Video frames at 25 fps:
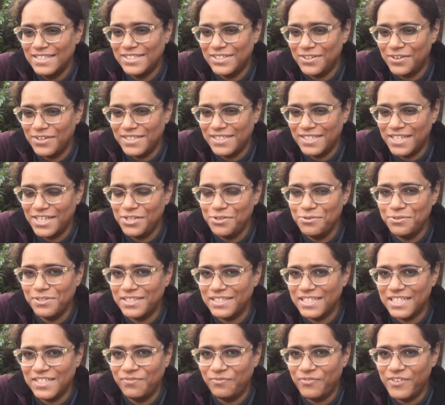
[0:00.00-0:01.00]
So it's a
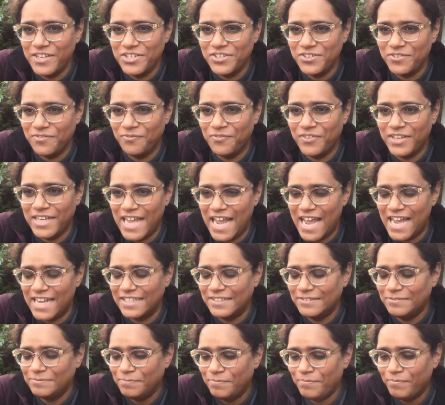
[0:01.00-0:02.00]
useless feature for that,